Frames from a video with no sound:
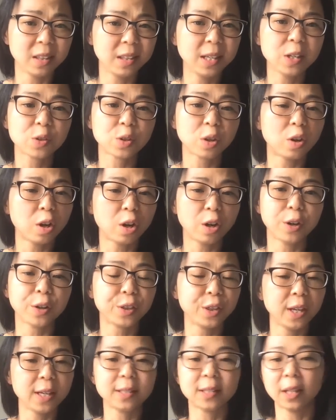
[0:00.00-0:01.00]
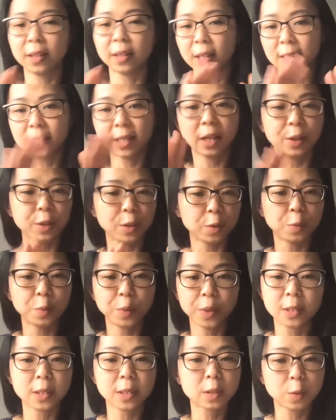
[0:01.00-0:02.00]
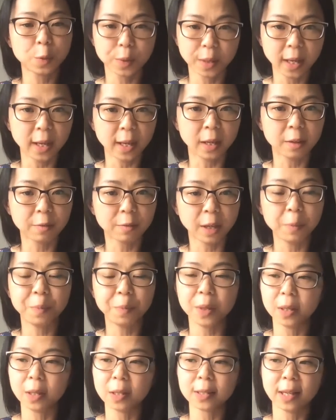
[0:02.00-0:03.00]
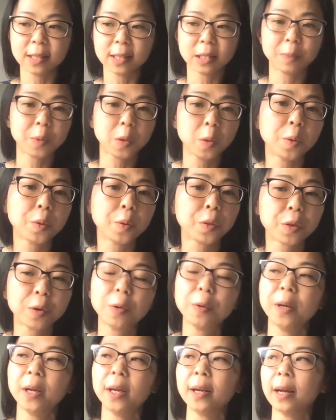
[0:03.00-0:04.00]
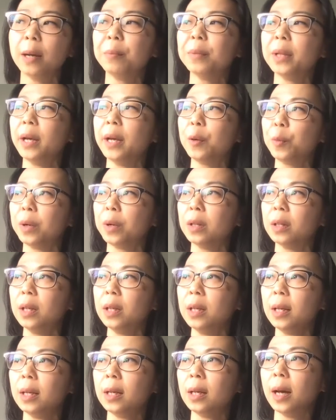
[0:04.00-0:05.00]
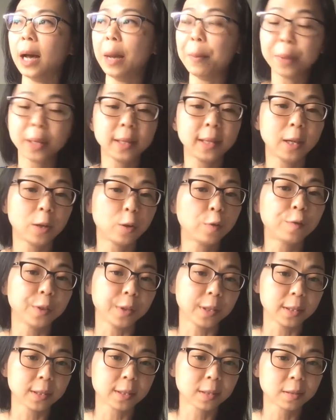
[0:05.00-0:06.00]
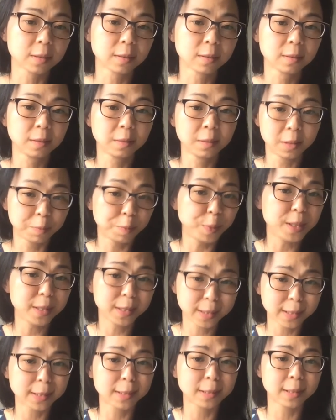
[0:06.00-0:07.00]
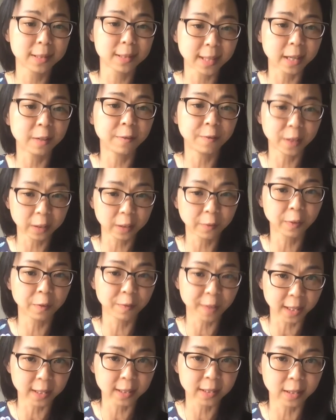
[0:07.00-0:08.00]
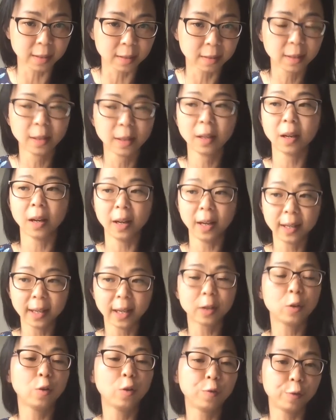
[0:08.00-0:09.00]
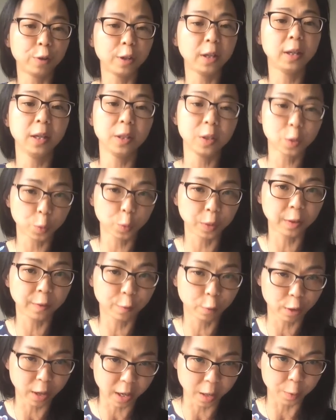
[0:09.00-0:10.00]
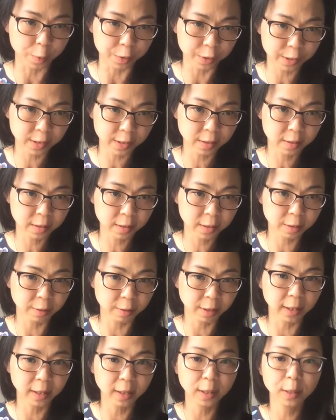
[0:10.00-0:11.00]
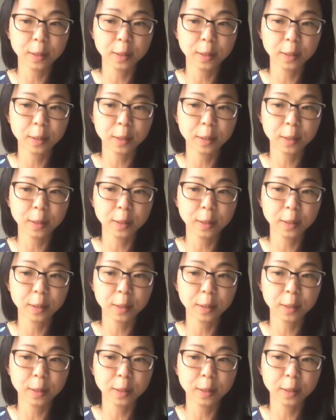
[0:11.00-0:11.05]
These are all things that they tell you, which is okay, right? Because as I'm going through it, I'm like, well, I'm gonna get over this because this is a side effect of the vaccine. I got over it in 24 hours, right?